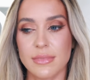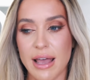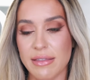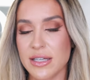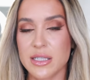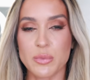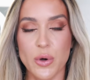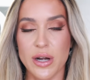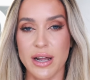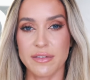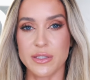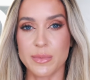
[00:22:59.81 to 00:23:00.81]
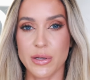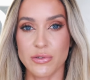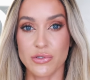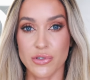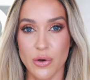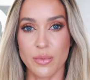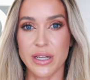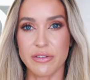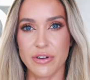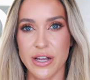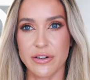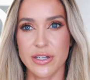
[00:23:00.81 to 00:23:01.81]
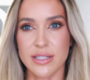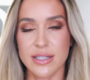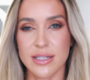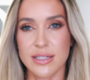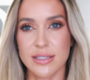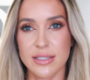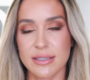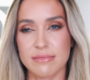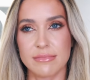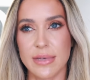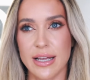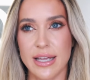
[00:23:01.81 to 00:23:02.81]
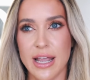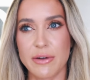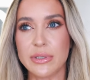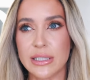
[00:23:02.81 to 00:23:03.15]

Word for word: At this point, I've smelled so many fragrances, I can't